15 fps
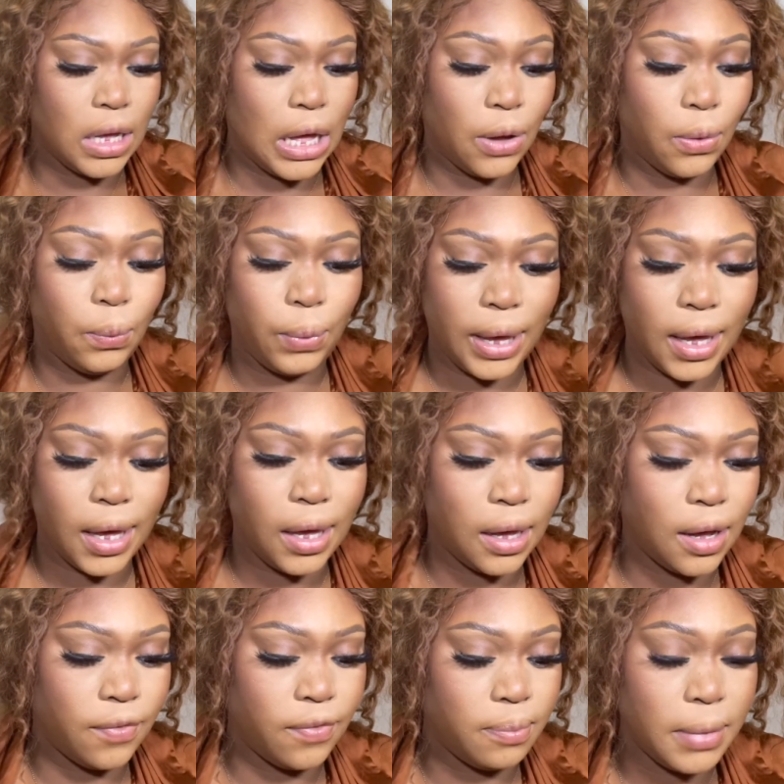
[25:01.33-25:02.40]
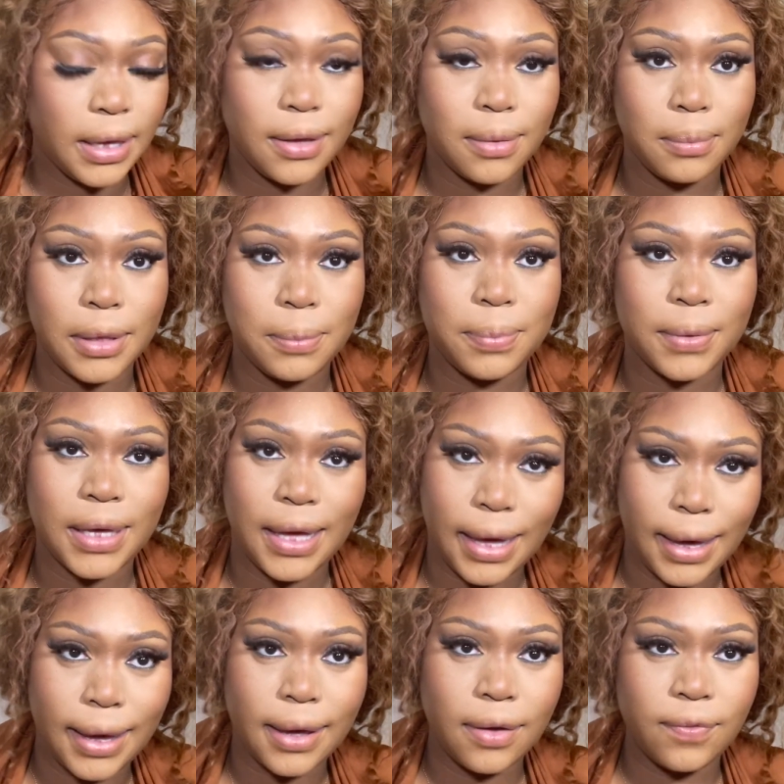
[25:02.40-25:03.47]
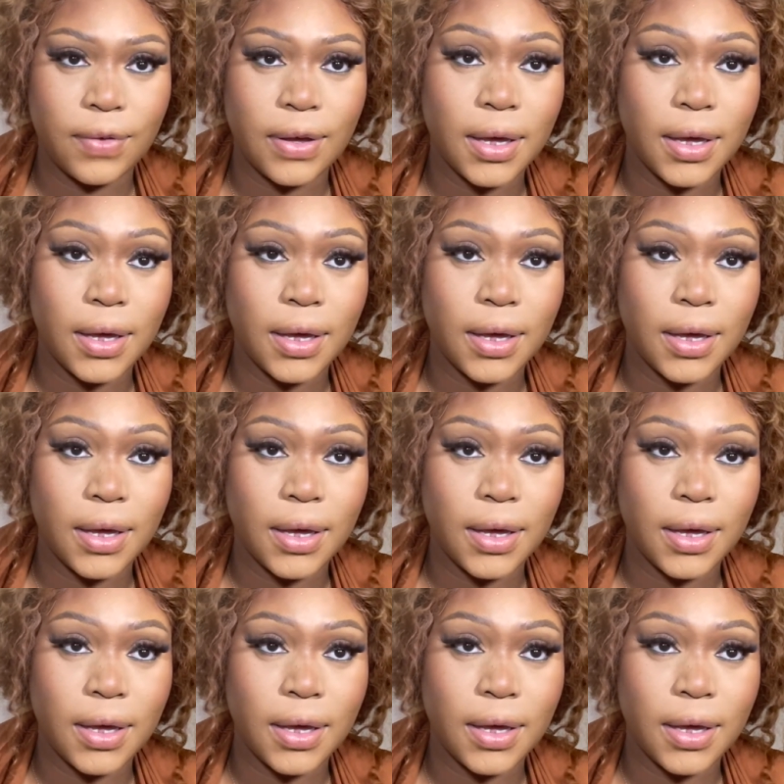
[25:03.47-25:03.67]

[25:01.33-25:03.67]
a way of making me behave